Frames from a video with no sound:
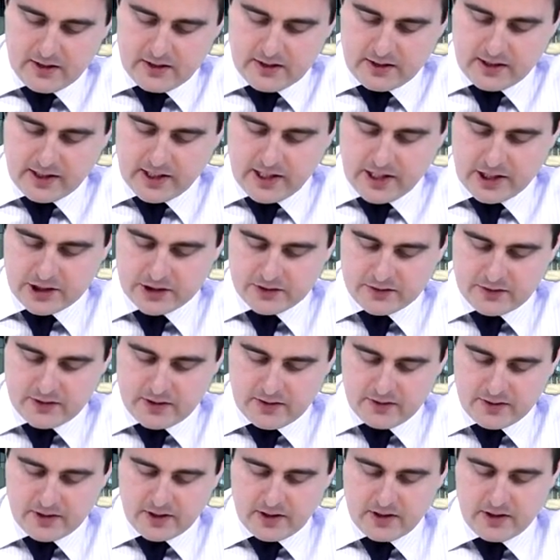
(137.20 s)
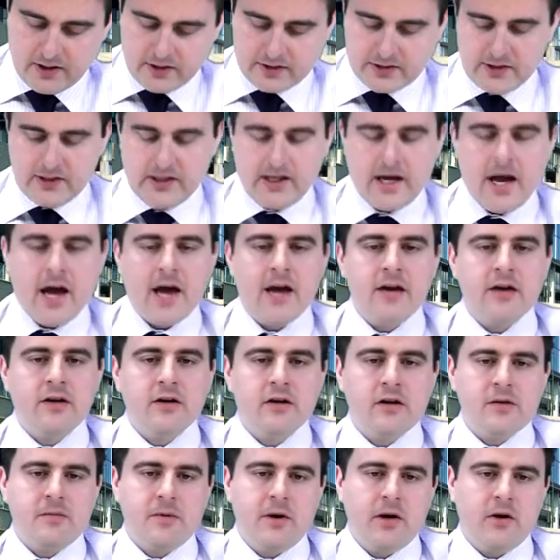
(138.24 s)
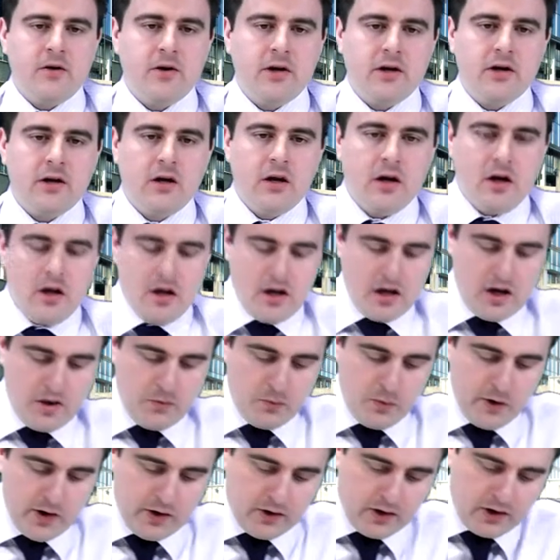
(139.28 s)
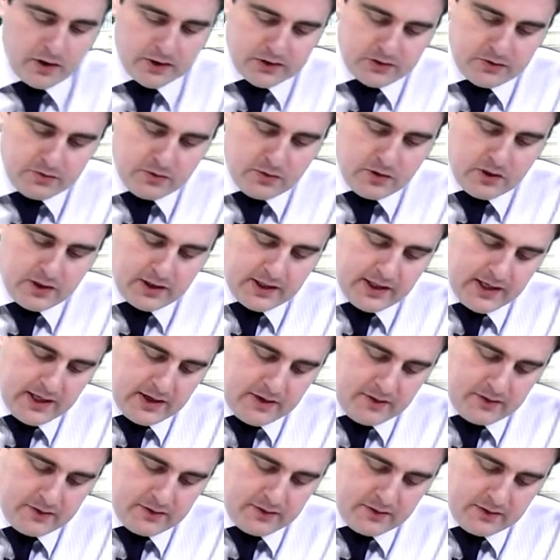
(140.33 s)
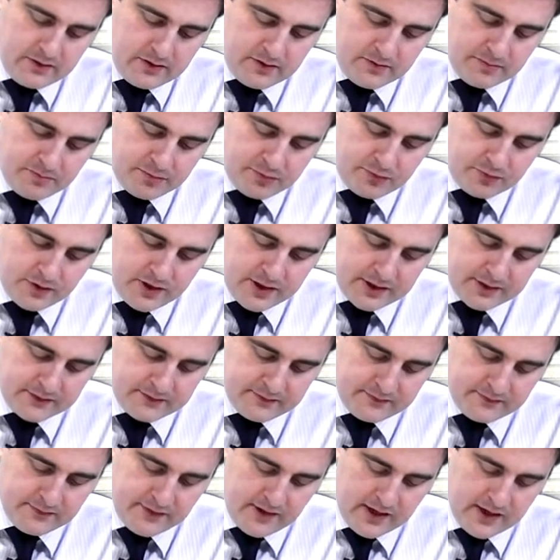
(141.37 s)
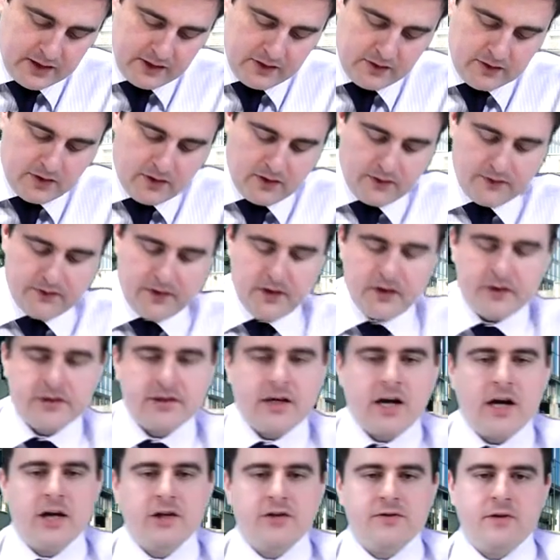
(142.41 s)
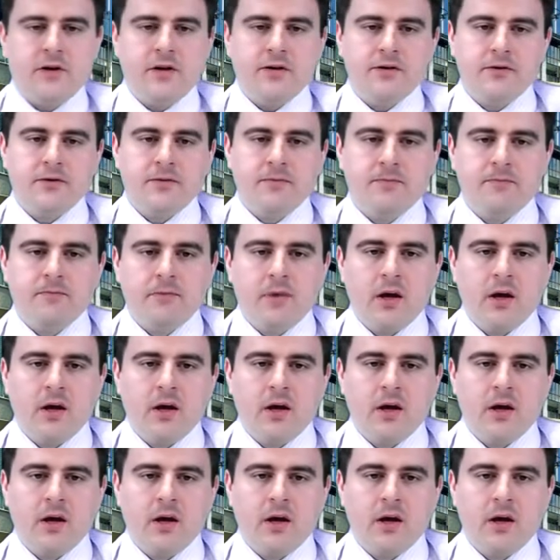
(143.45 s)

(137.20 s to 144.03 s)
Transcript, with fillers: the cash flow occurs at the end of the period. And we're asked to work out the present value of those cash flows.